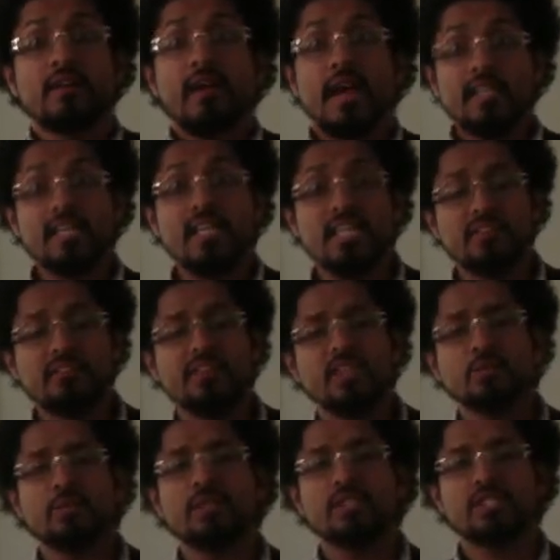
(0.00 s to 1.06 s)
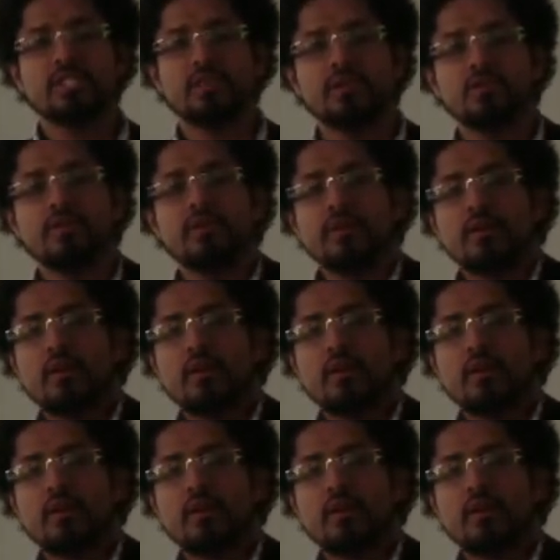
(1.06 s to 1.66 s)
as individuals to